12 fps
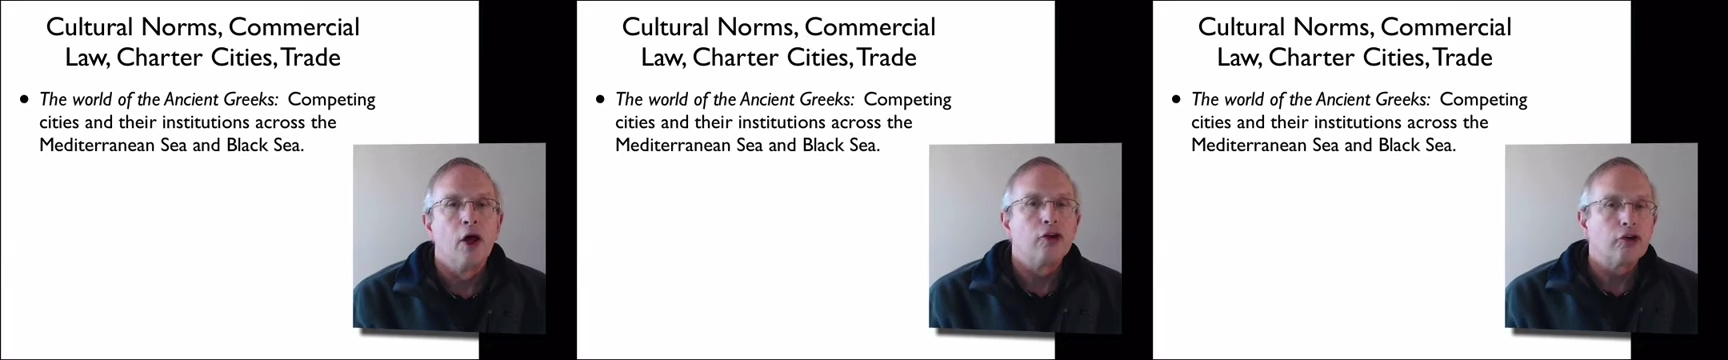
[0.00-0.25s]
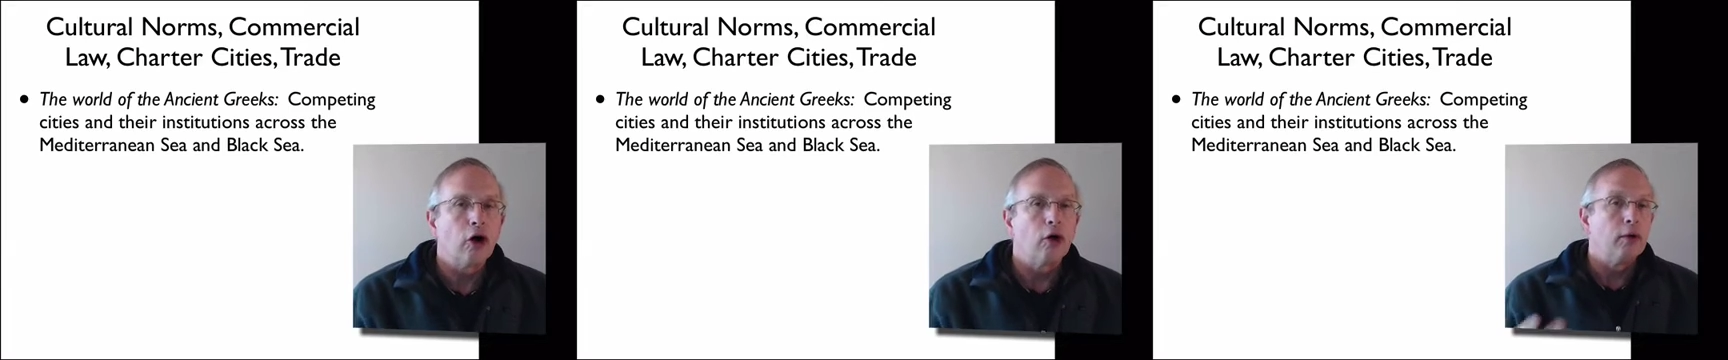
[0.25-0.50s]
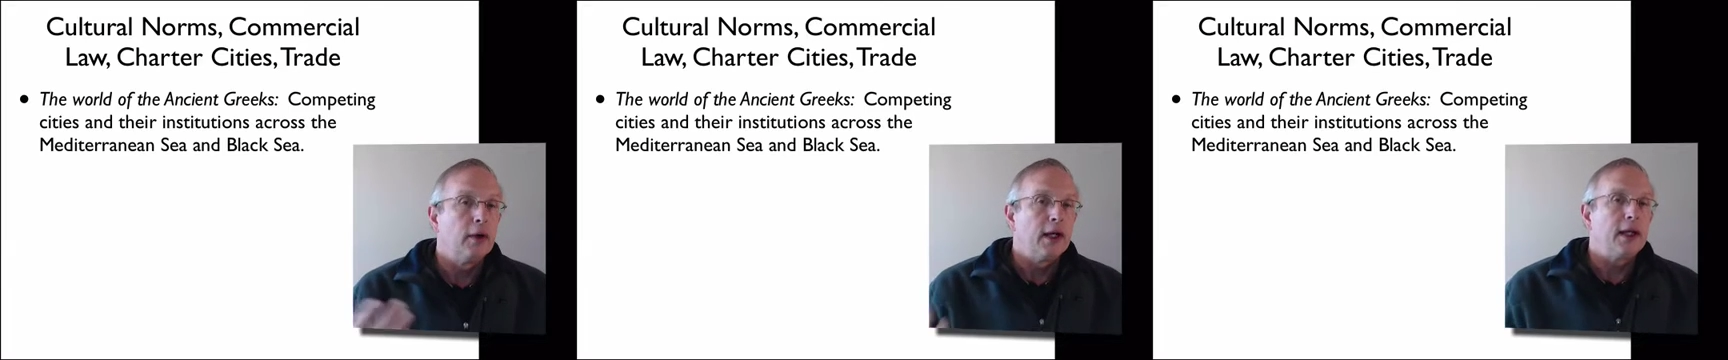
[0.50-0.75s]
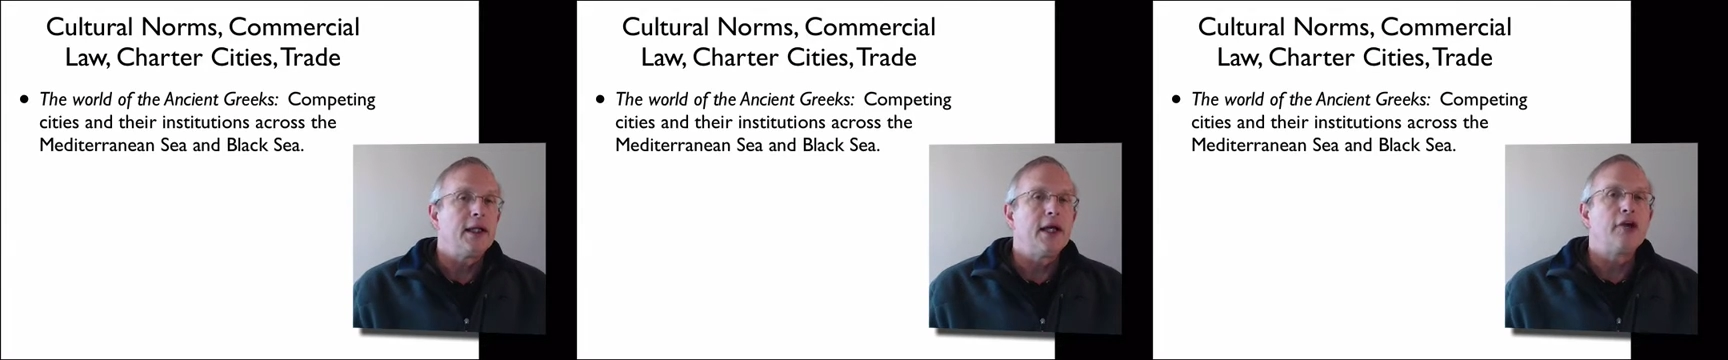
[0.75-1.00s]
So
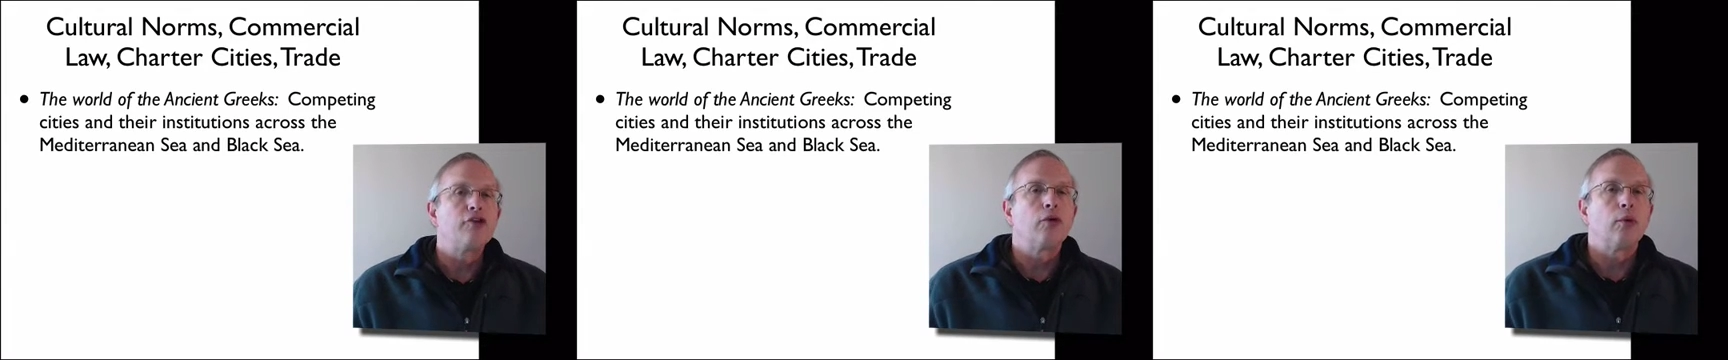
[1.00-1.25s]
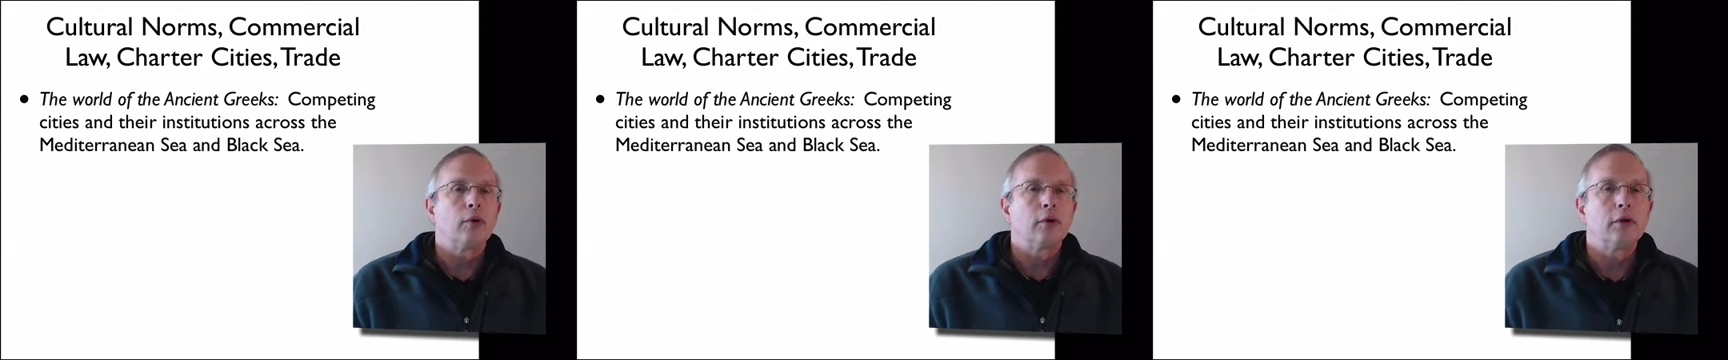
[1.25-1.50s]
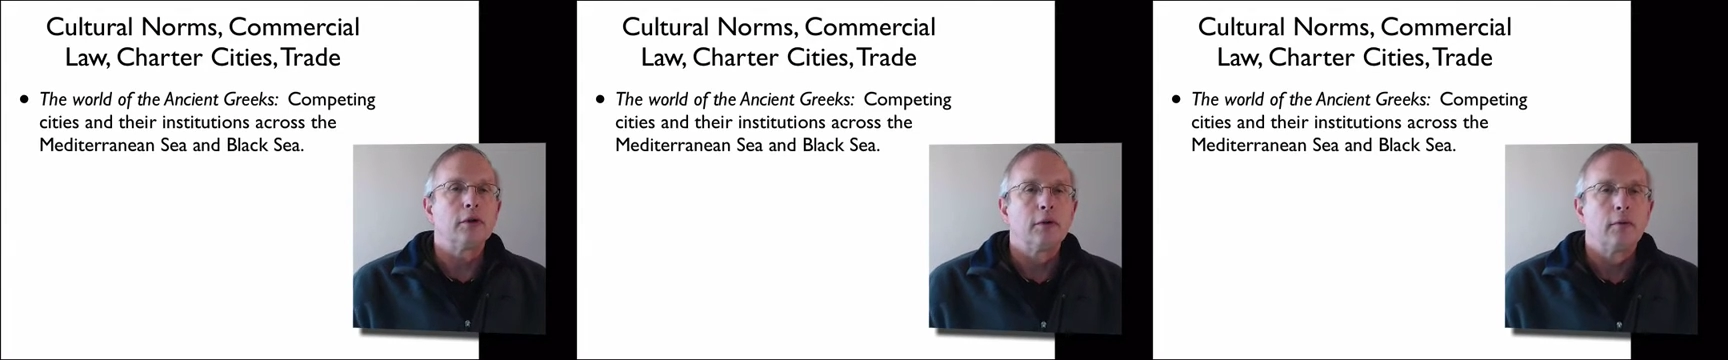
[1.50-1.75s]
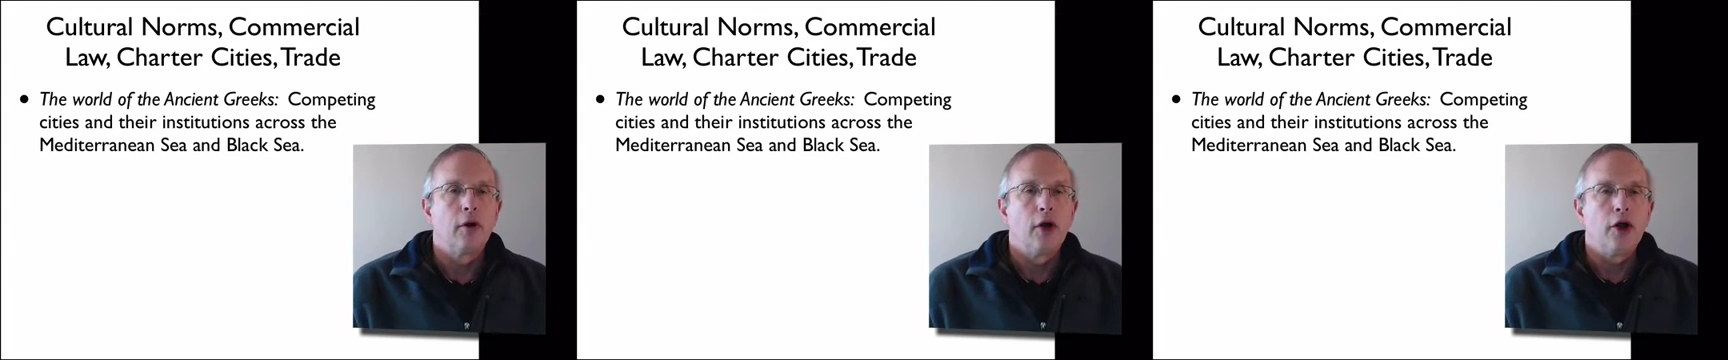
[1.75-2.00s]
in the ancient world,
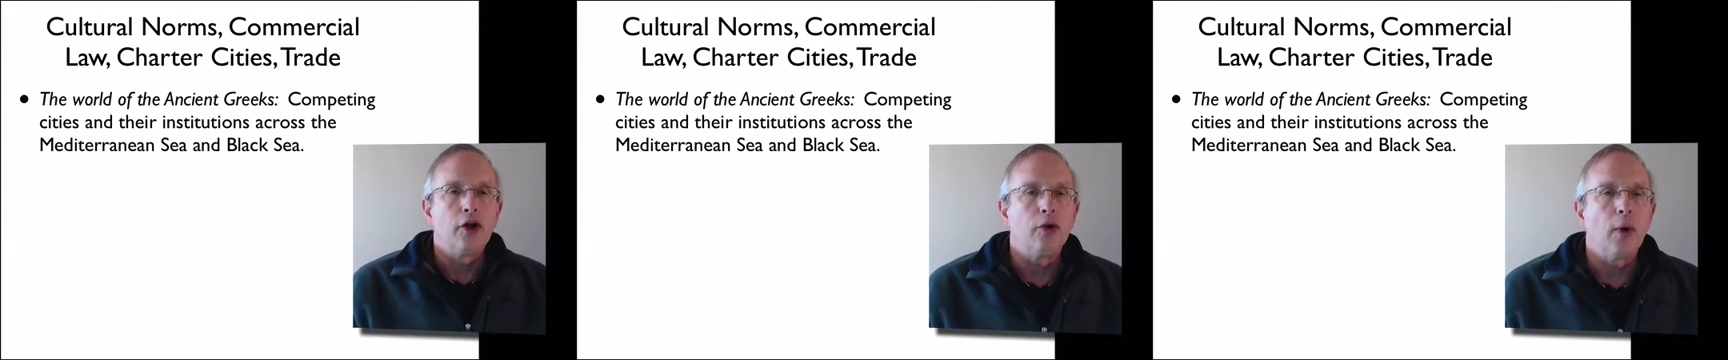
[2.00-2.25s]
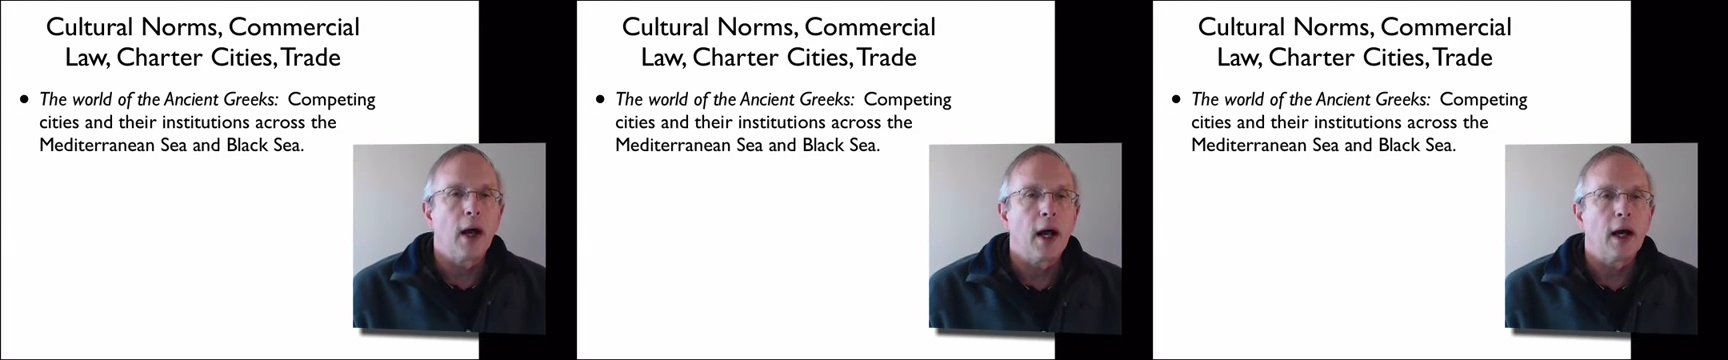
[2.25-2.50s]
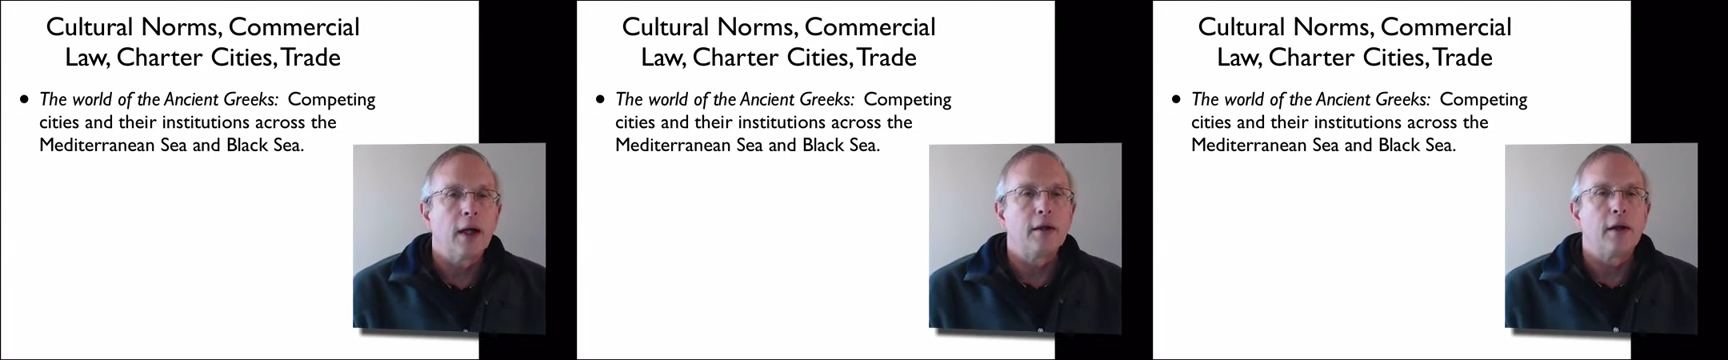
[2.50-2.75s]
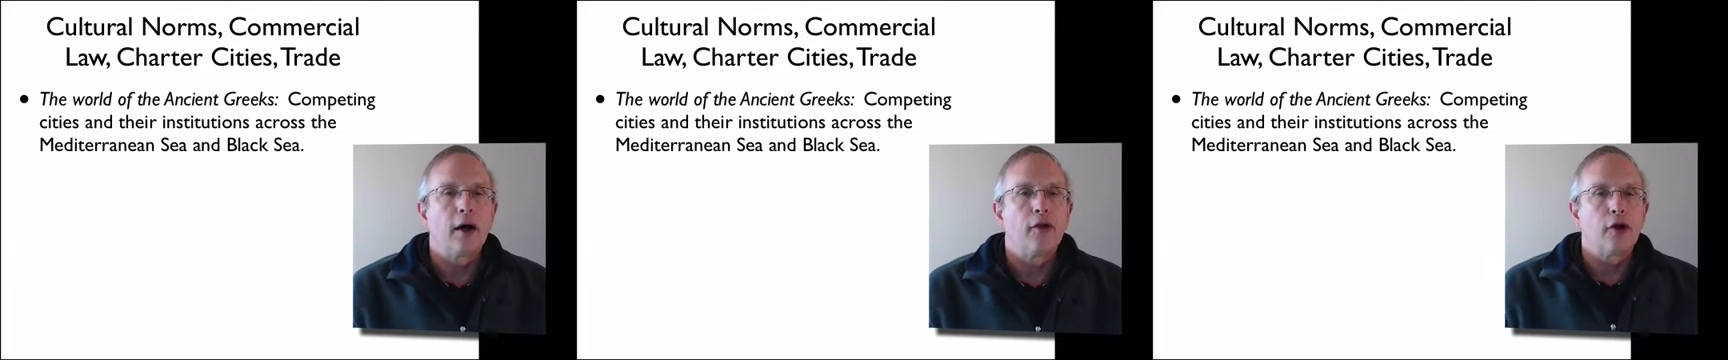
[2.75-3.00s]
you had
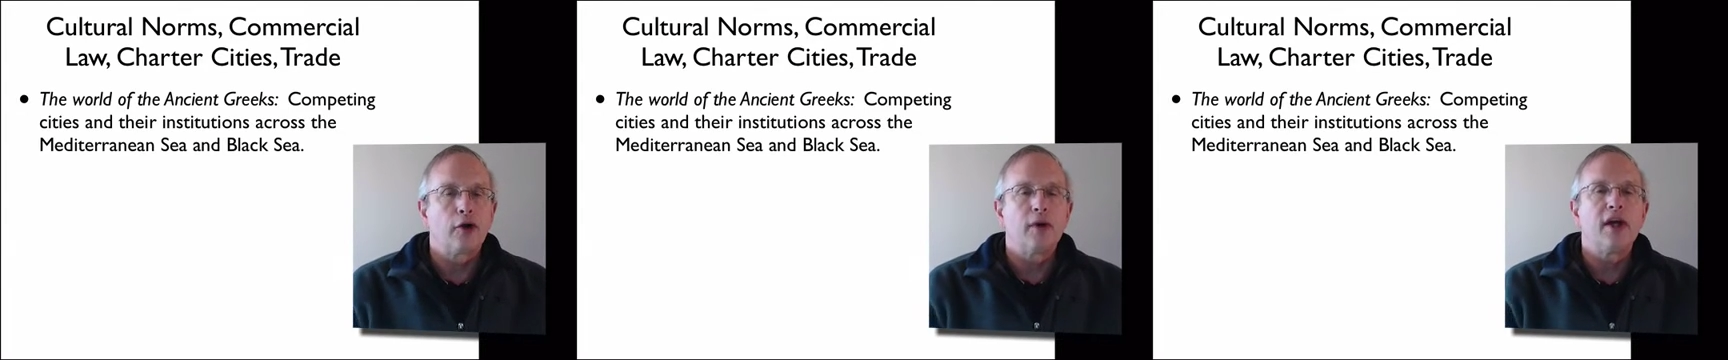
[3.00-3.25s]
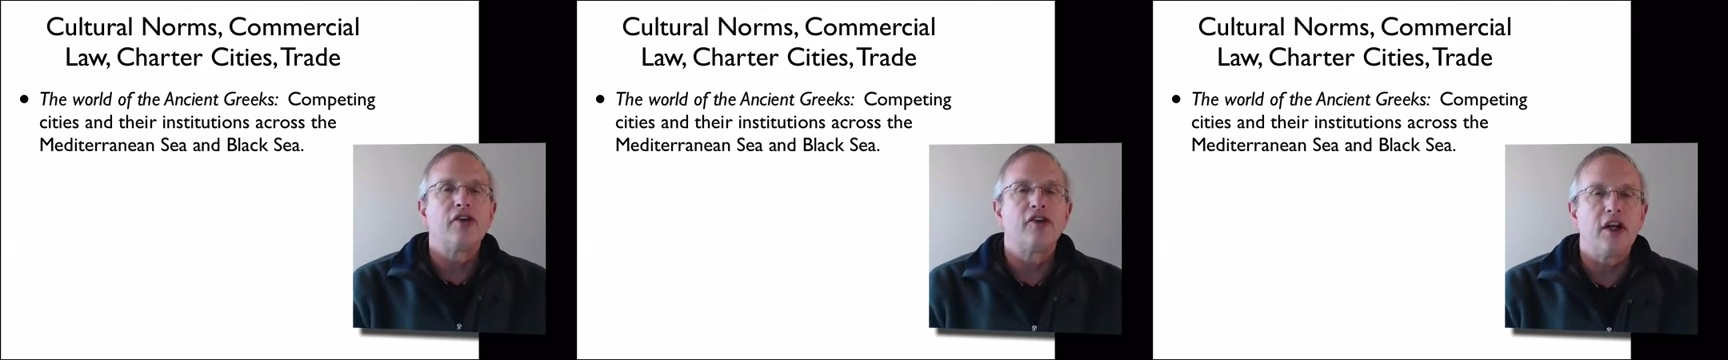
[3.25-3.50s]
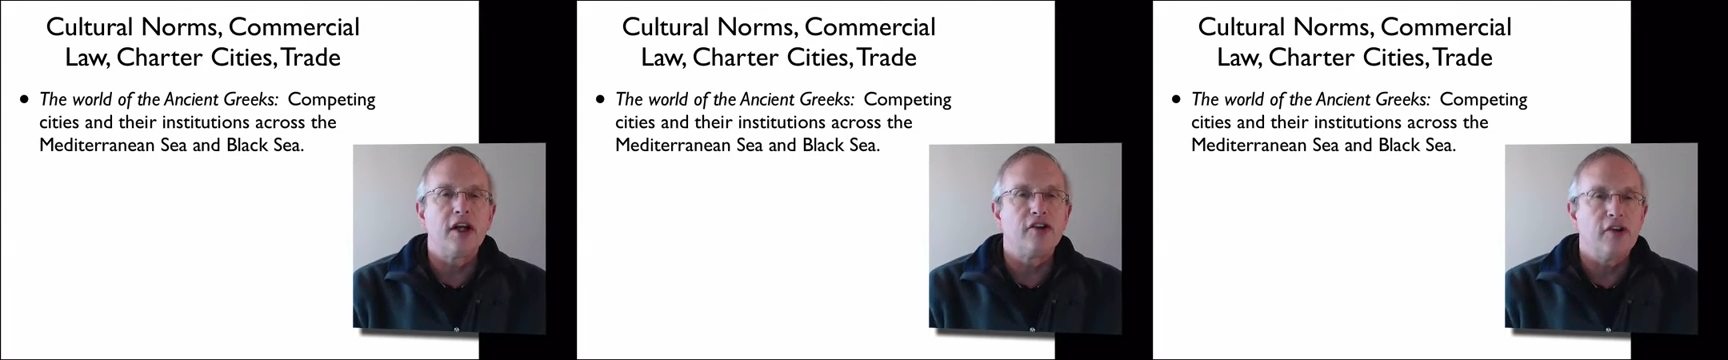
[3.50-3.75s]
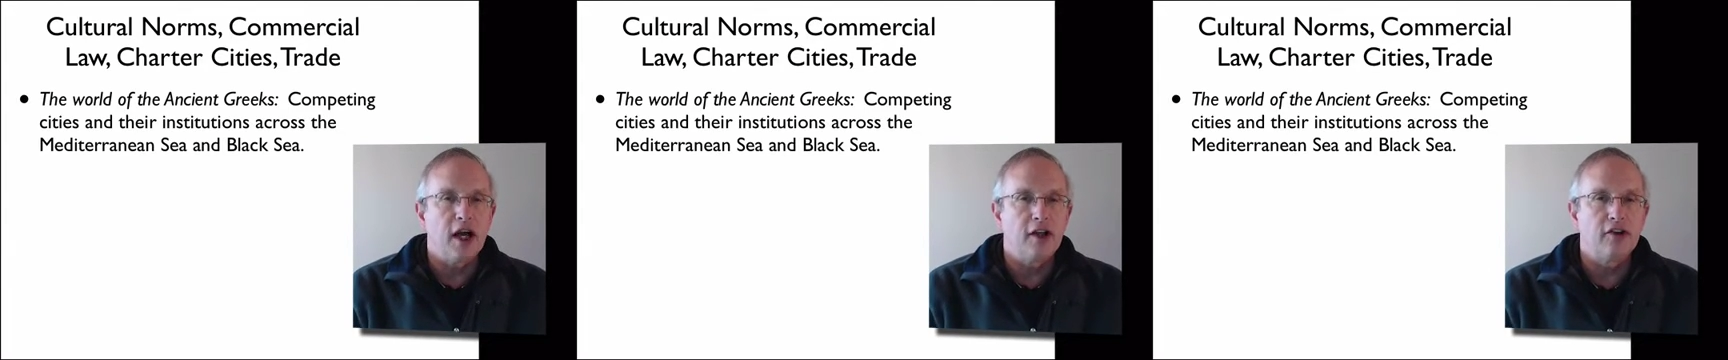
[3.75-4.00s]
the Greek
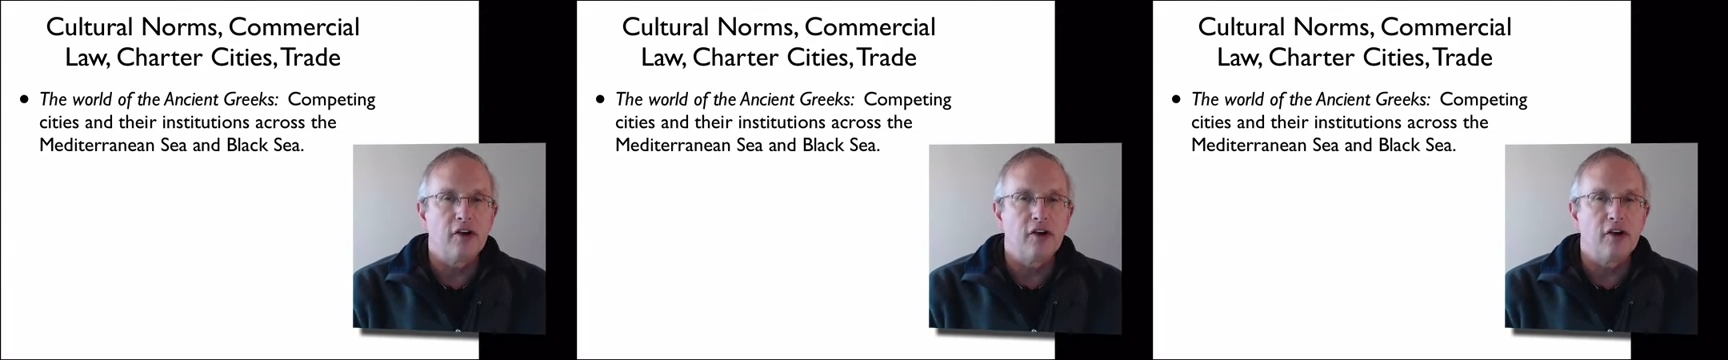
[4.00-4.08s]
city-states,